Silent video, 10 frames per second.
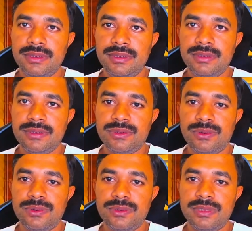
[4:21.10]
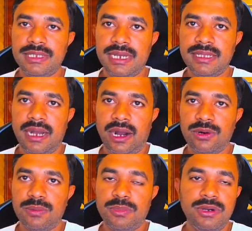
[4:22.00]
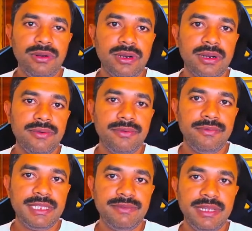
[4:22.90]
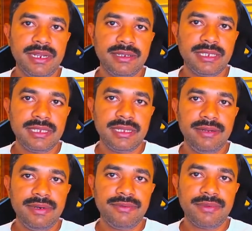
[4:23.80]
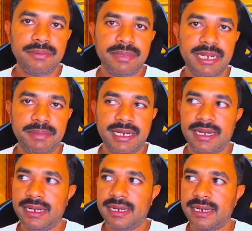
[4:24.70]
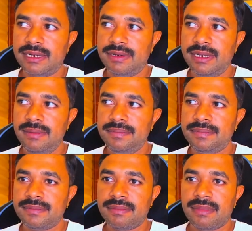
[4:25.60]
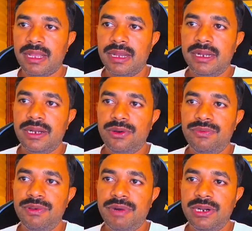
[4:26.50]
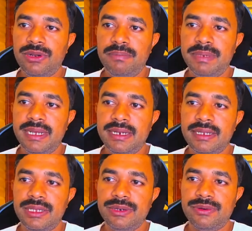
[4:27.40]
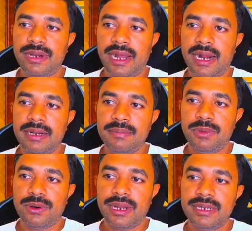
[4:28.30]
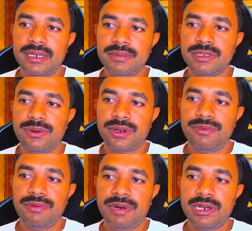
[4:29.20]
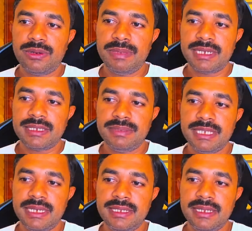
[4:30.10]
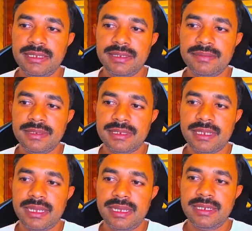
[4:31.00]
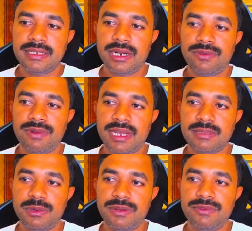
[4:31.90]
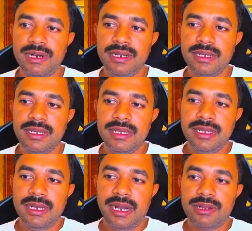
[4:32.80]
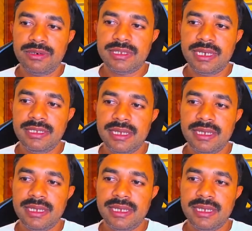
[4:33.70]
So these are the output which we received from Get Metadata activity. Now if you want to update, you could add more items, or if you want to make some changes, say instead of lastModified, I could choose